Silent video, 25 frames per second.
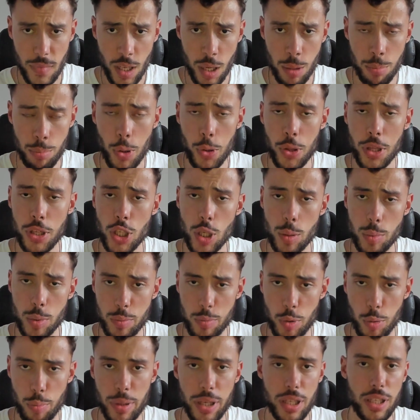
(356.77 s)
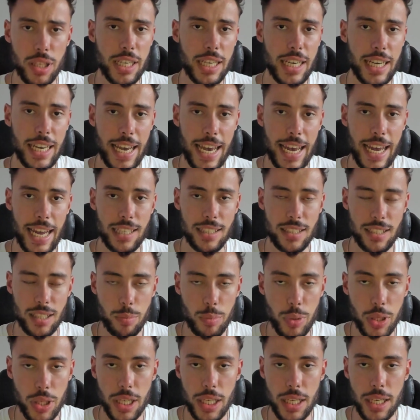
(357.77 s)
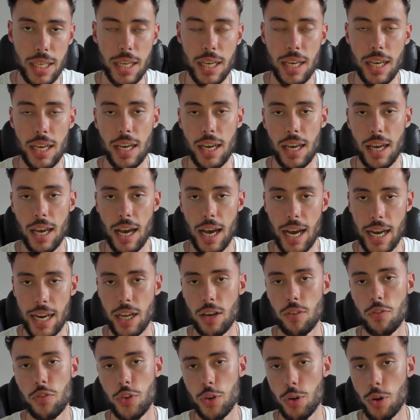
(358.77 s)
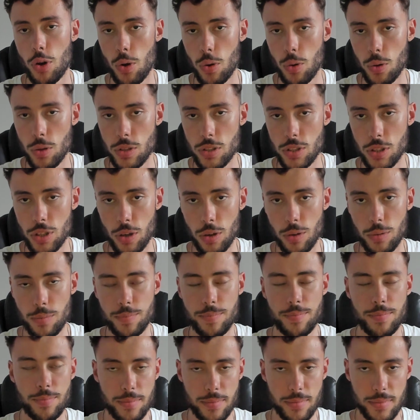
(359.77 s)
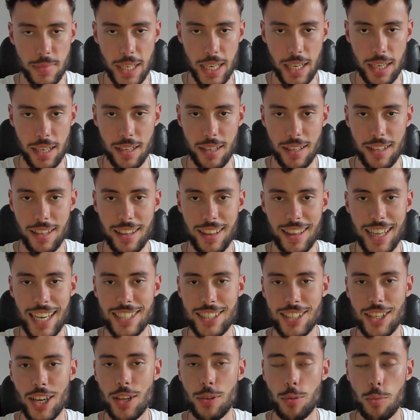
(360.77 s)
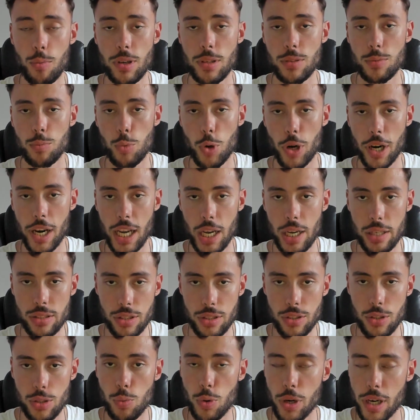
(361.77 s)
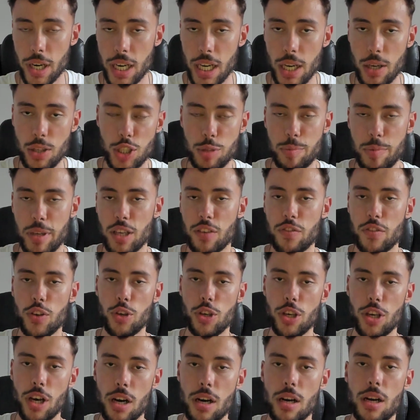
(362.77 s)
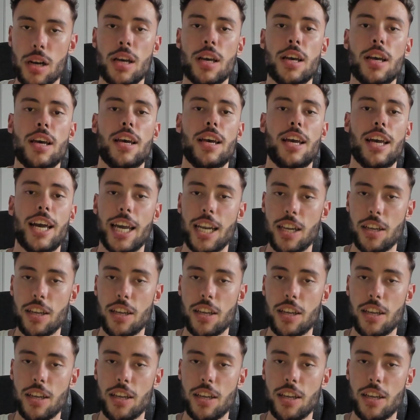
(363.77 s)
both in terms of mobility and stability, I now feel old. So yeah, that's not what working out should do. Working out should make you feel young and